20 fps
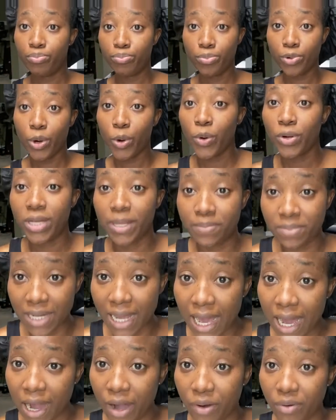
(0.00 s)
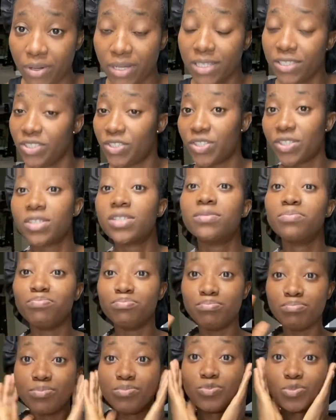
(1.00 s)
hold them down and just
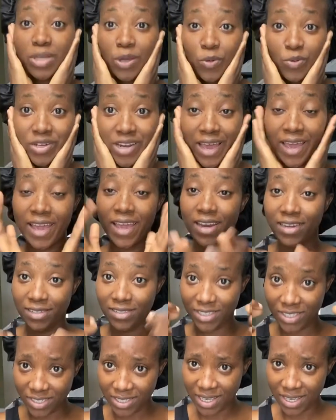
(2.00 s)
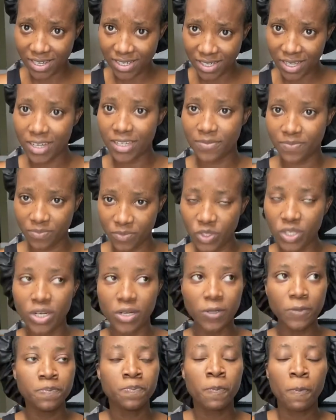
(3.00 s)
go to their head and just get it done, you
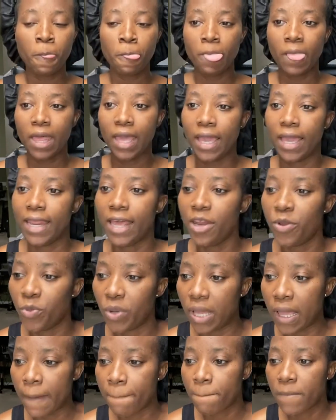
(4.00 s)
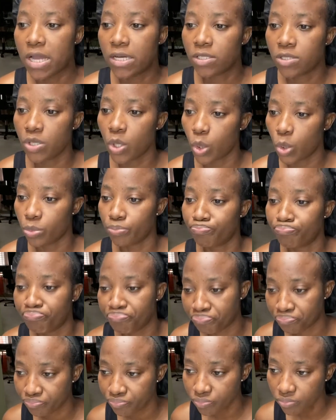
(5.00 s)
know? And anyway, so
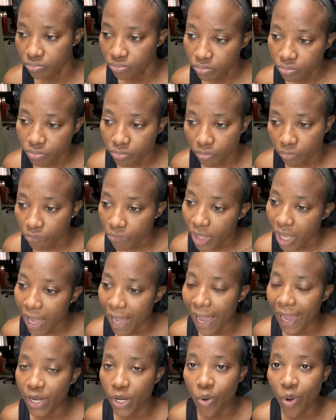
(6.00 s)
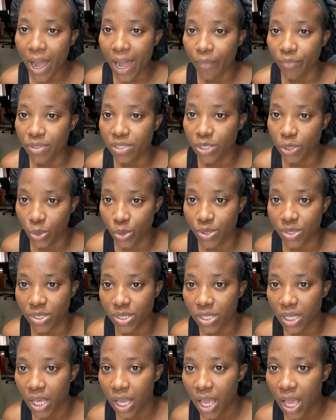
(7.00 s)
I know how it
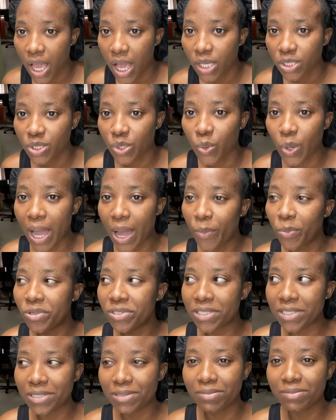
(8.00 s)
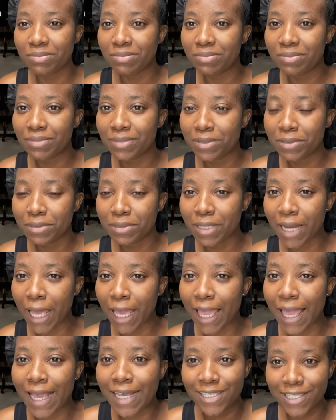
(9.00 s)
looks. So I wasn't
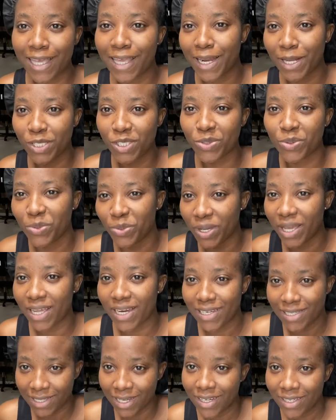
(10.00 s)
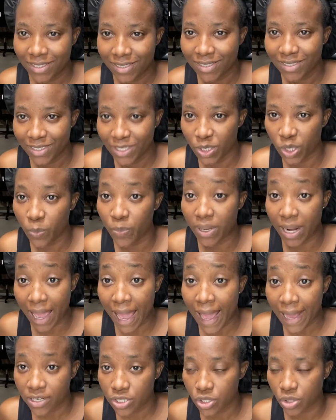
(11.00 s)
like excited to go get it done, you know, but I
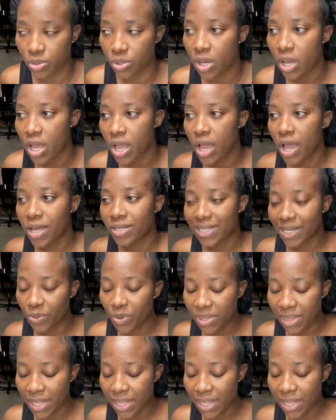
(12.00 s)
had to. So I went